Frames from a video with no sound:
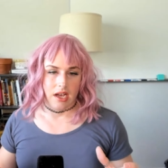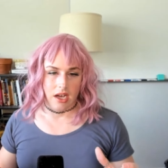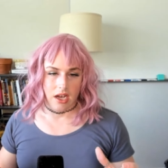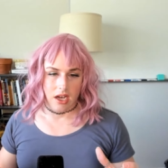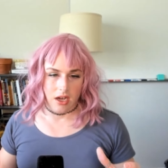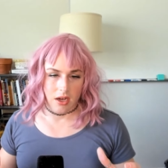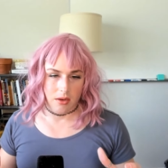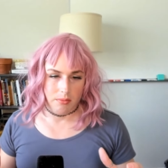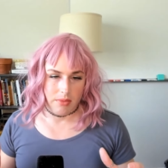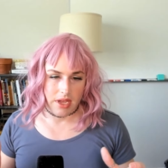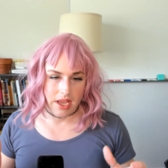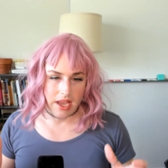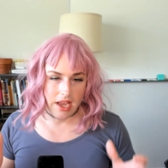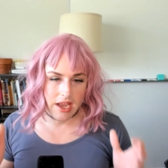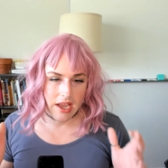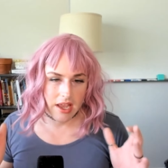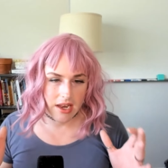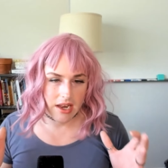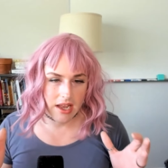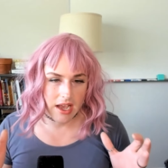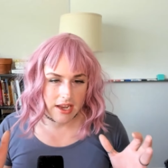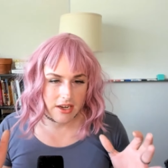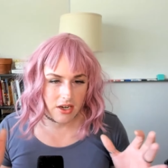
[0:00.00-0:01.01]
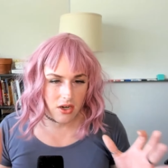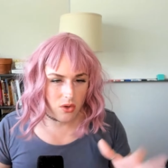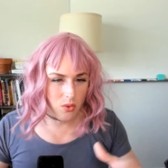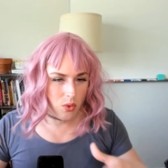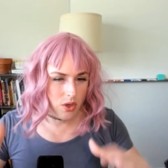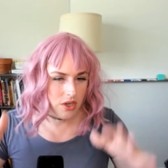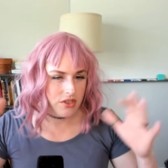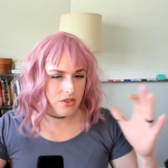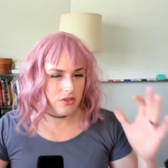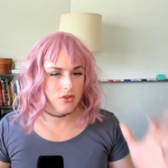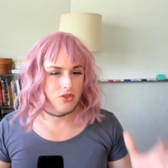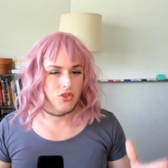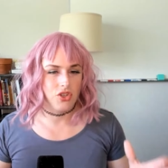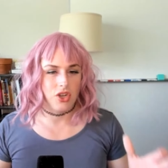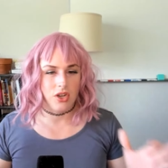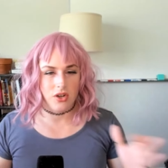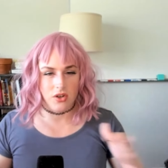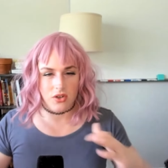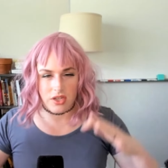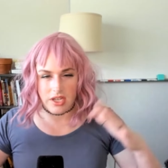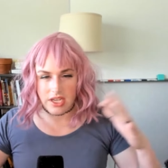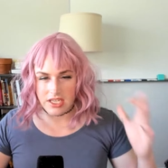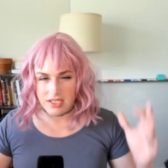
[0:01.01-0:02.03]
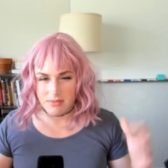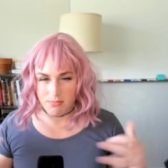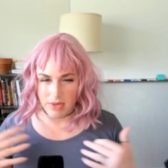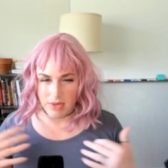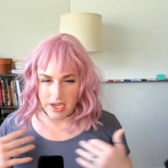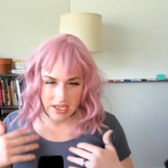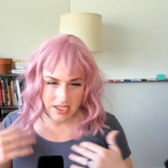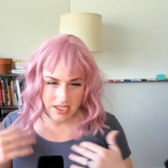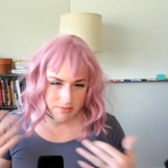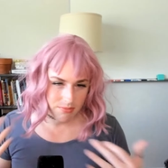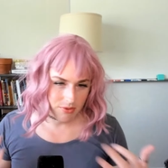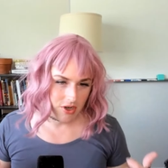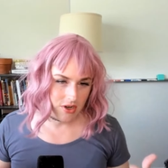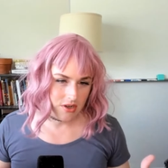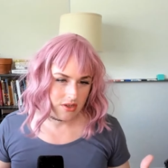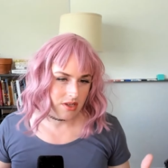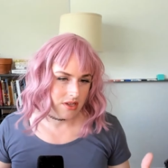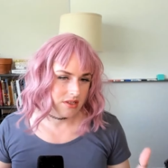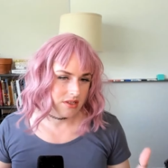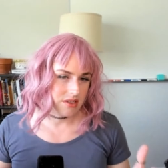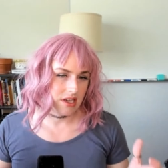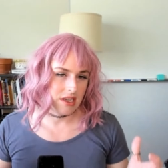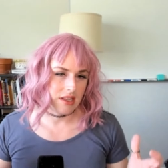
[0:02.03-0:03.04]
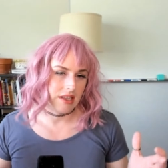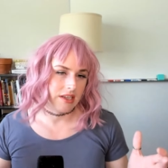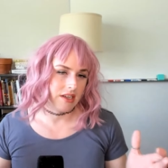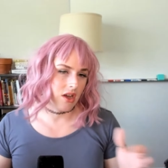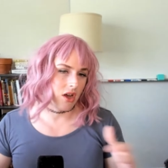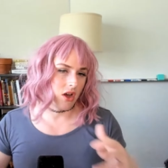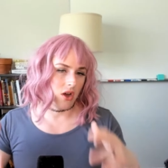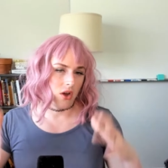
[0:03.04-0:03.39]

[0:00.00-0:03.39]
And I don't want to generalize my experience and say